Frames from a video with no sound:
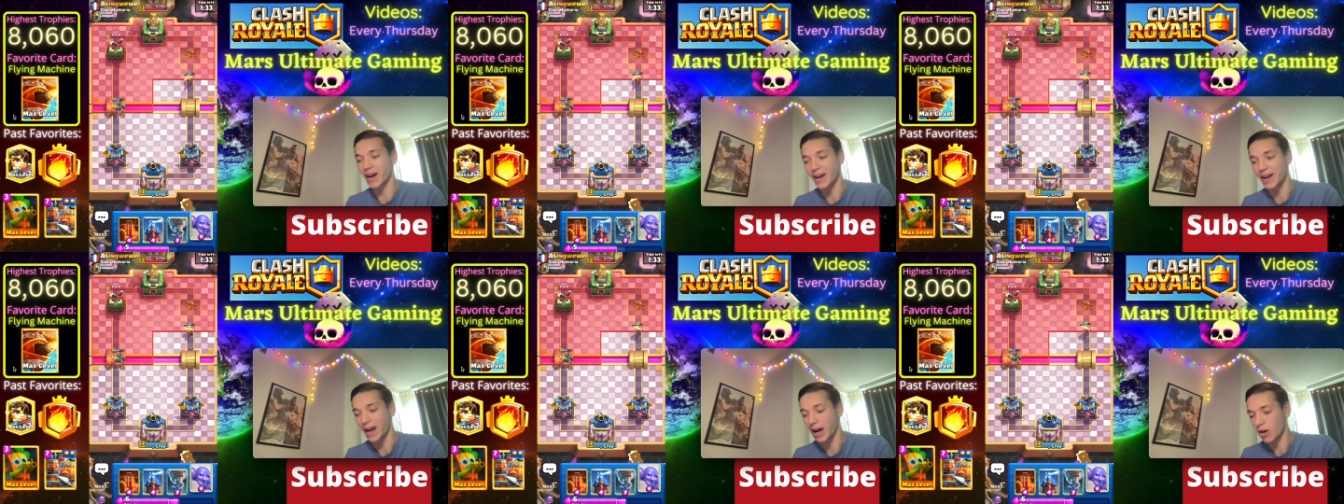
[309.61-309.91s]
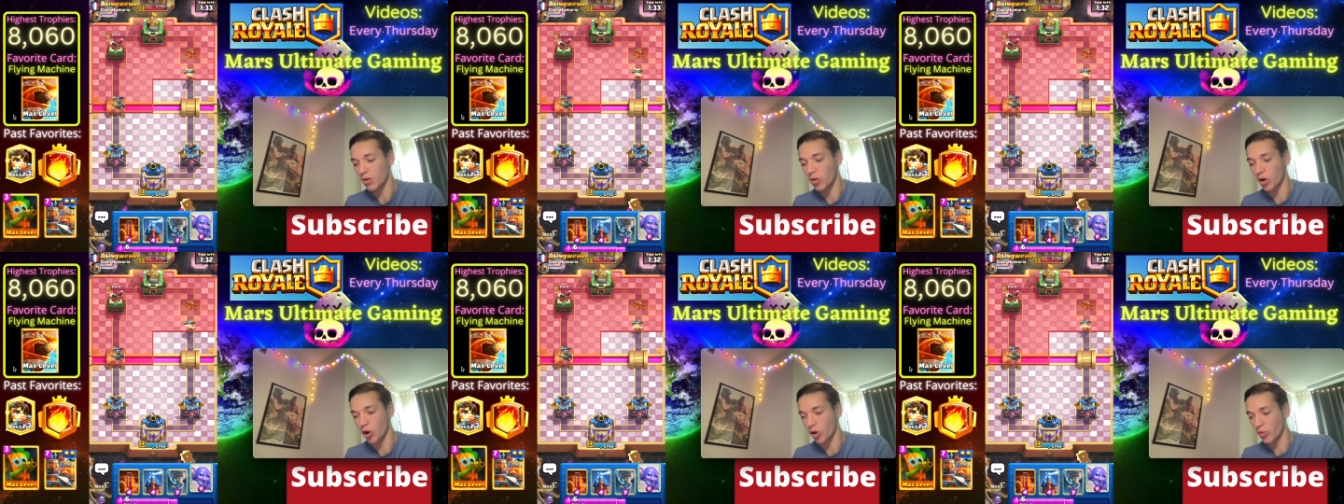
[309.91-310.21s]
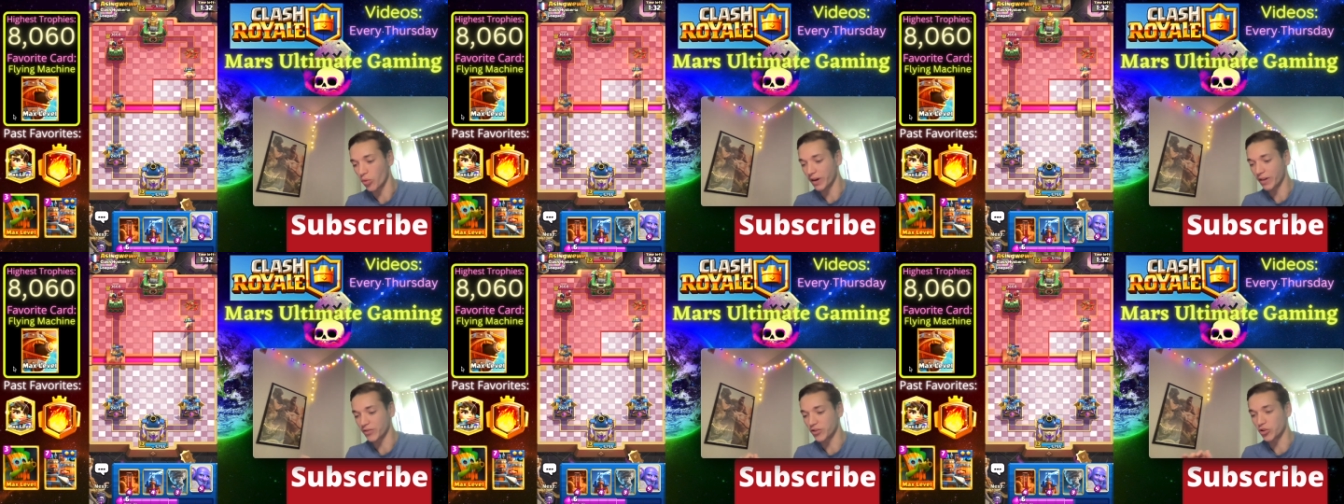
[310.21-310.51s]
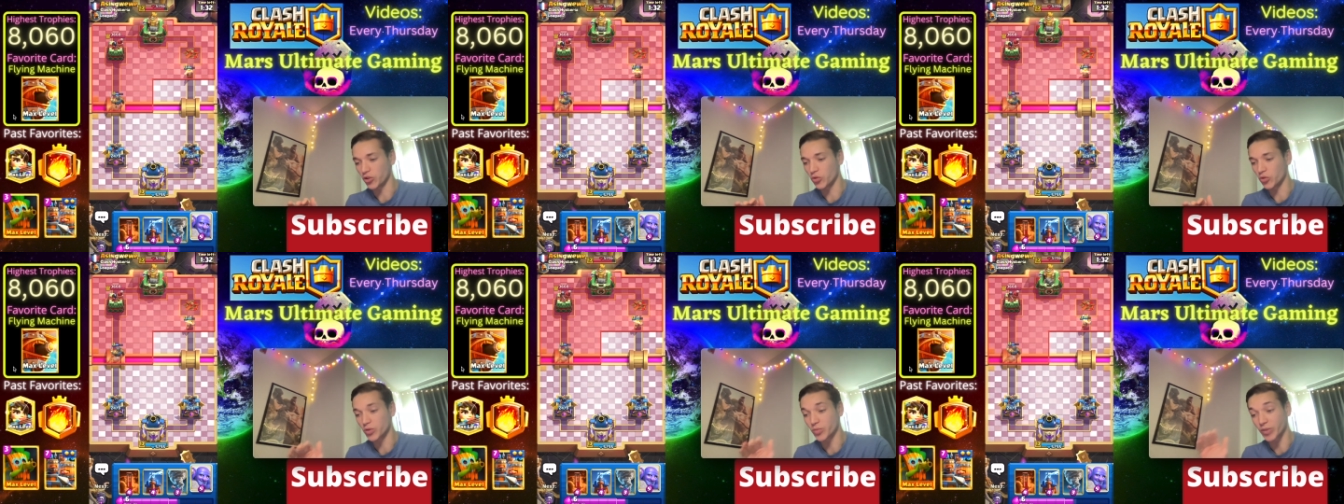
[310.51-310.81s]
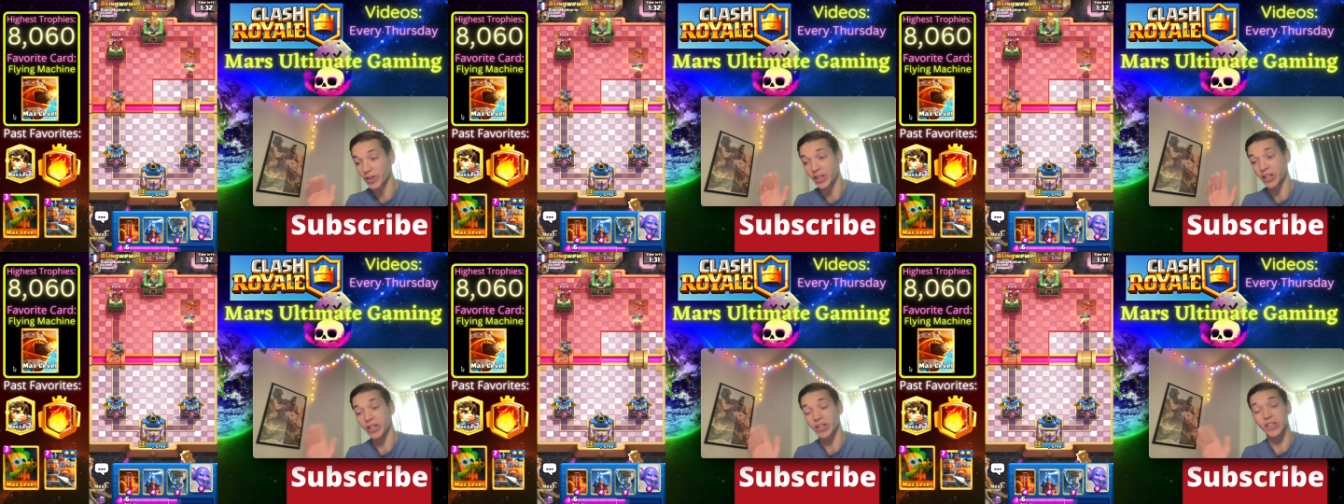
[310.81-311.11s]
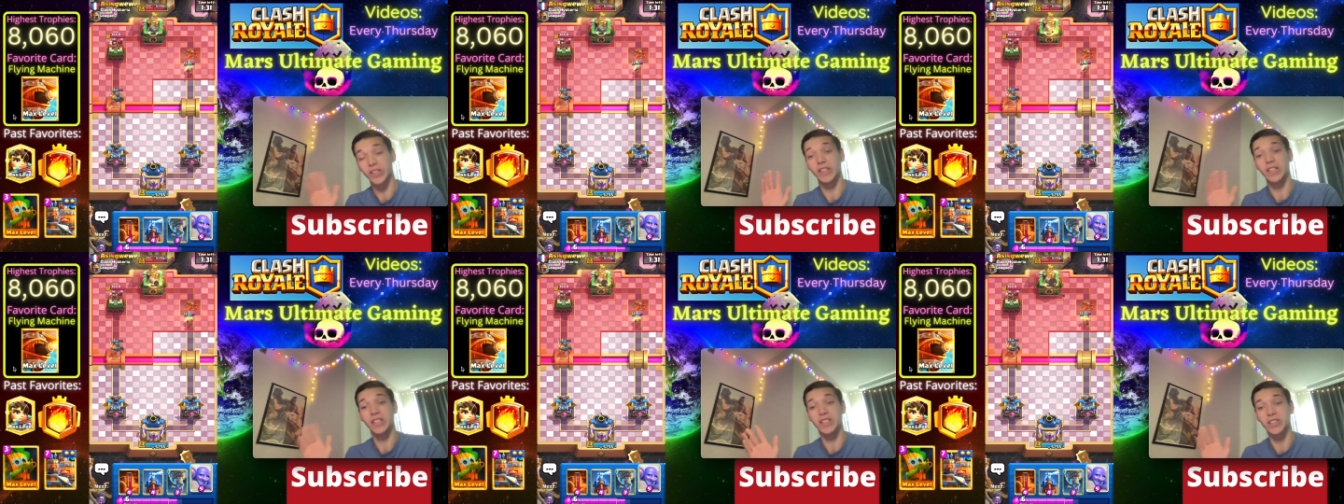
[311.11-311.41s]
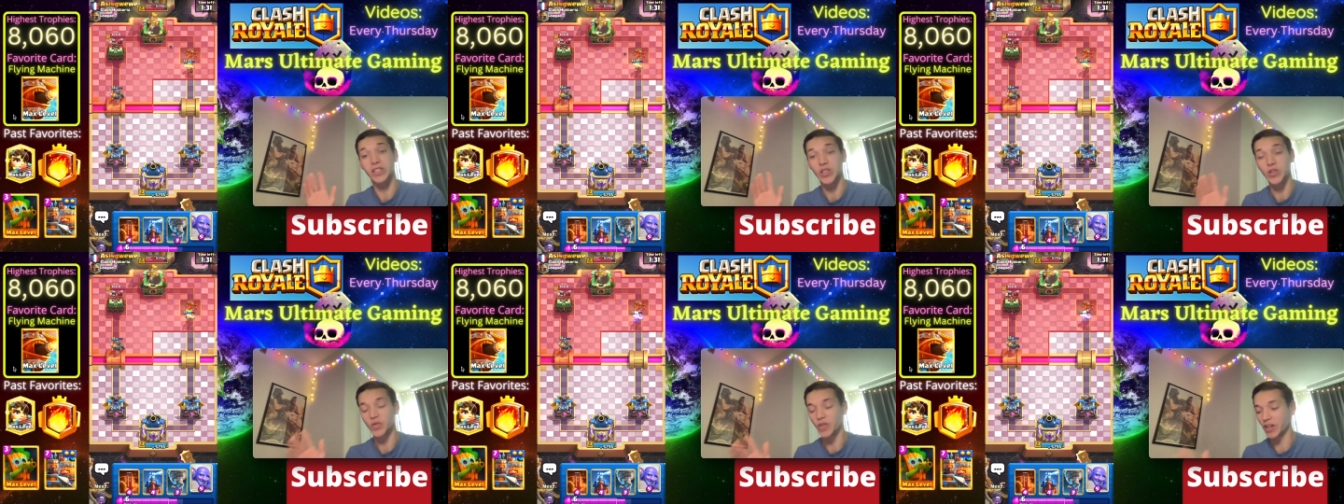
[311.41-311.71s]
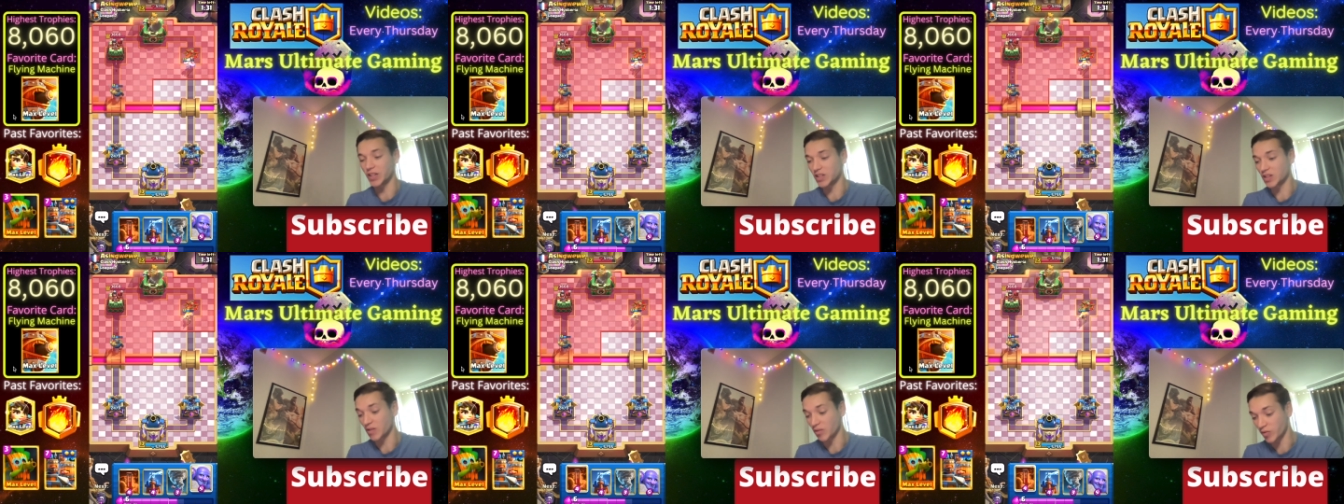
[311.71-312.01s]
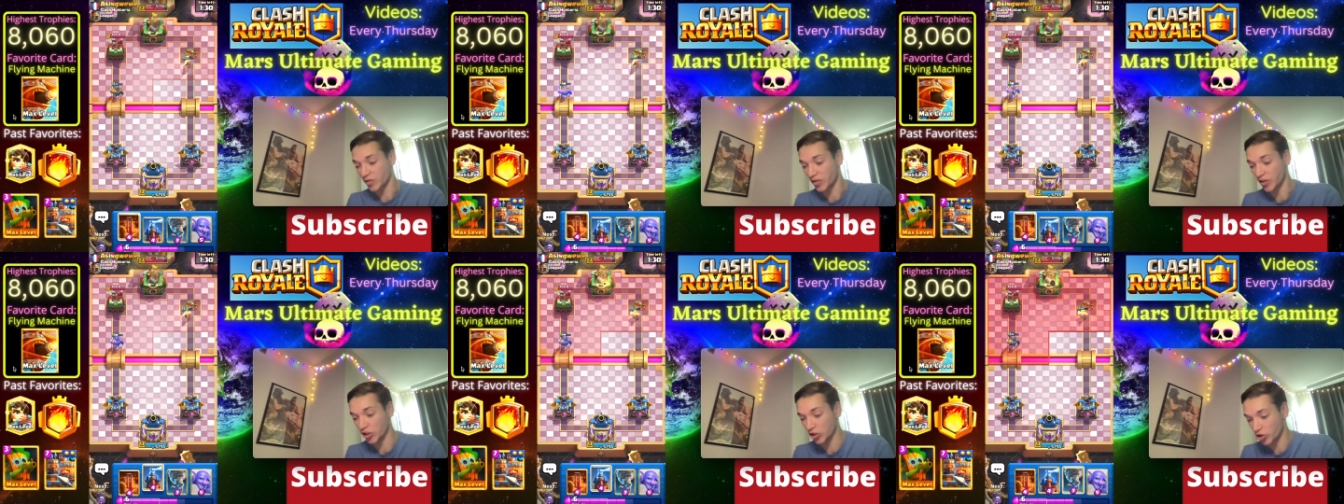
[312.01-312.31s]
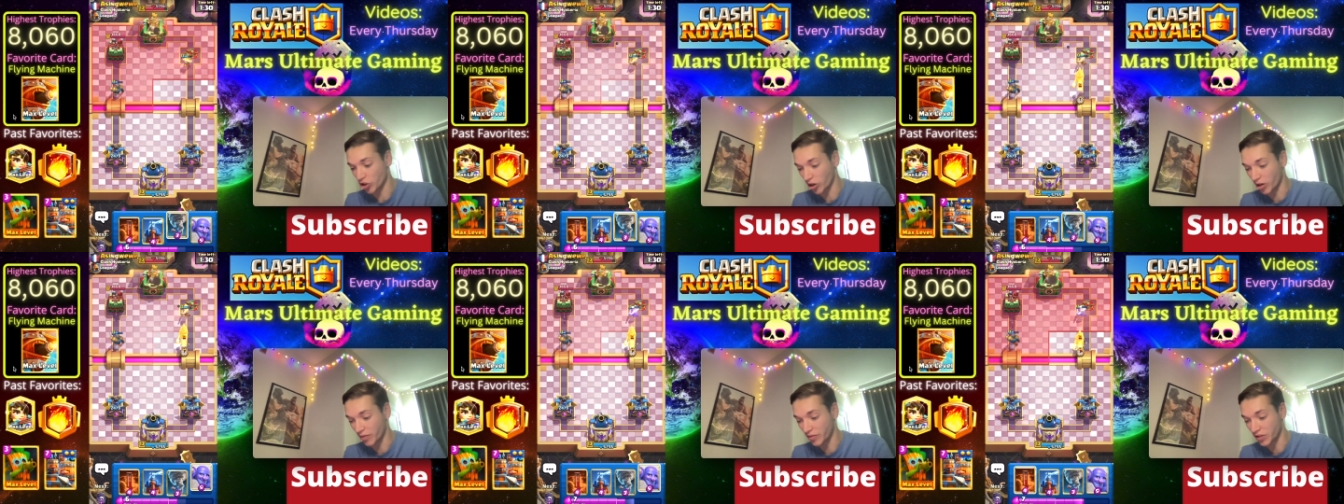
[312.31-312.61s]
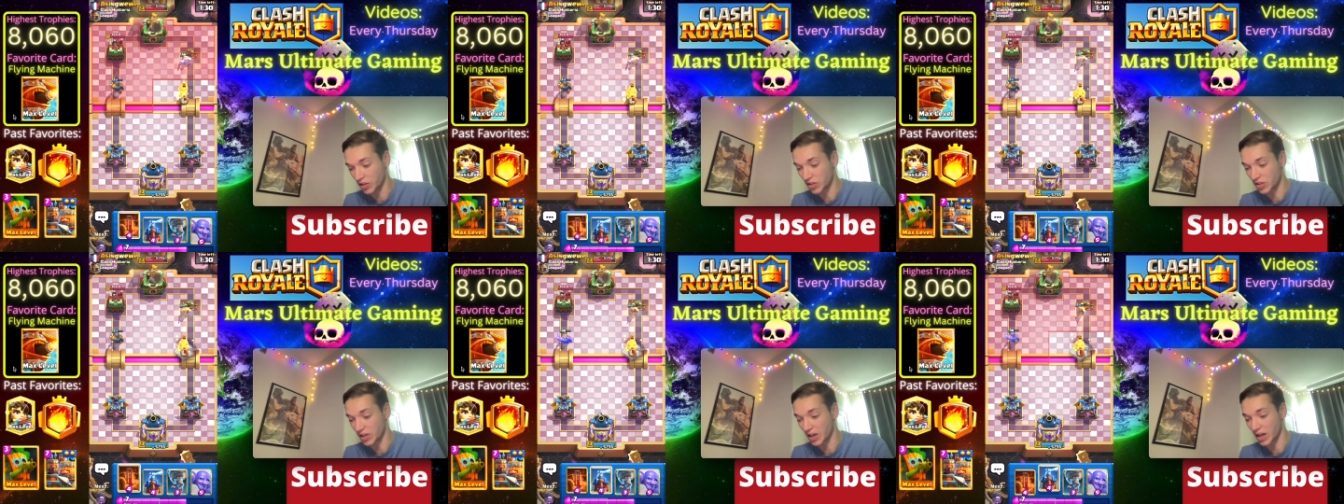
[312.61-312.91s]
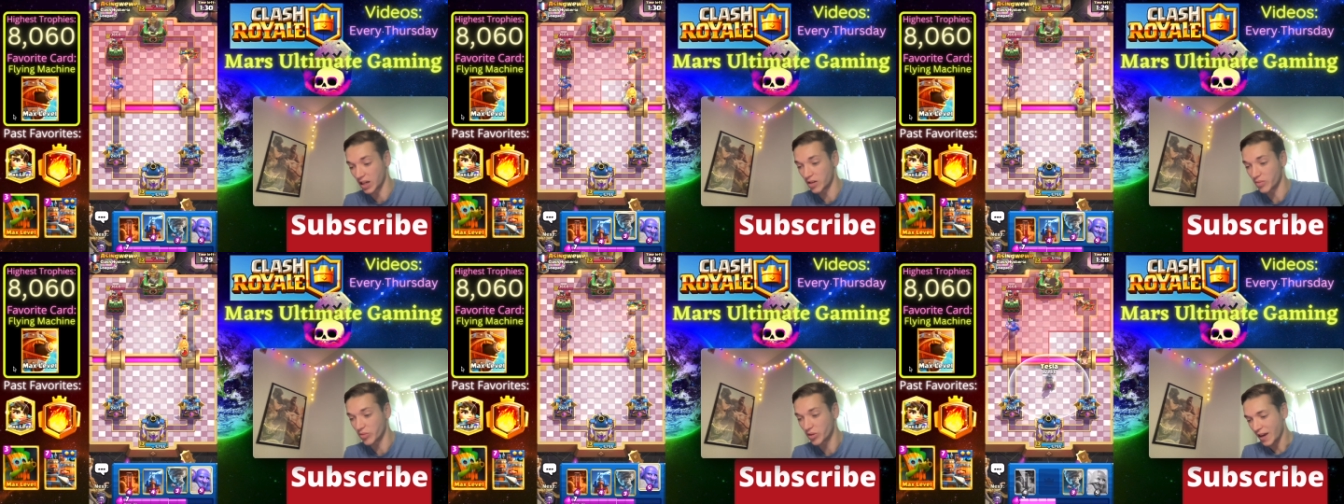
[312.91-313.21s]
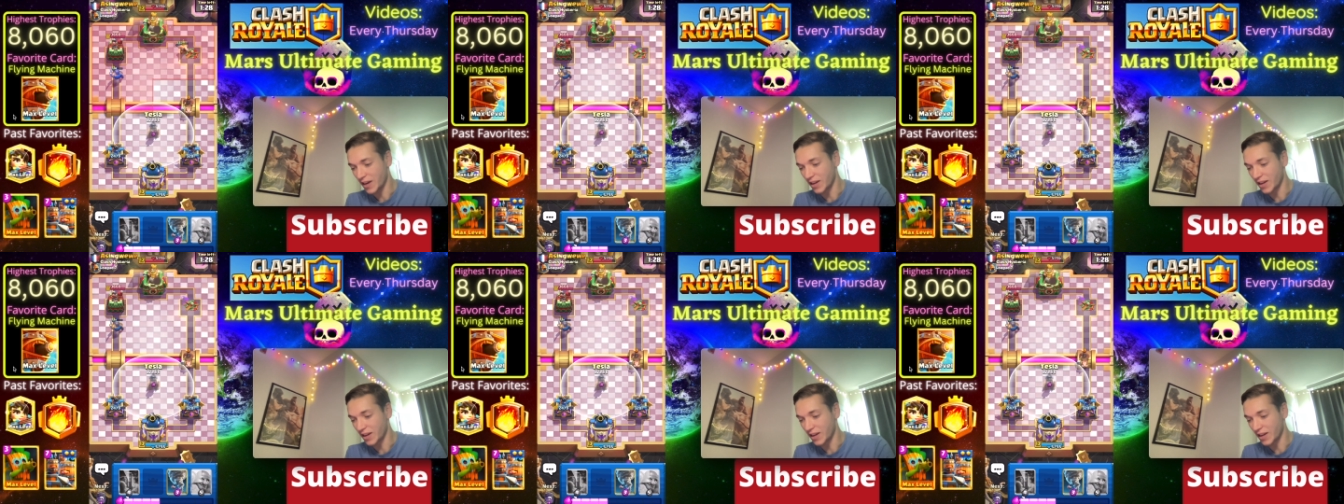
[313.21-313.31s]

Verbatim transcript: and now all we have to do is play clean defense and finish off this game.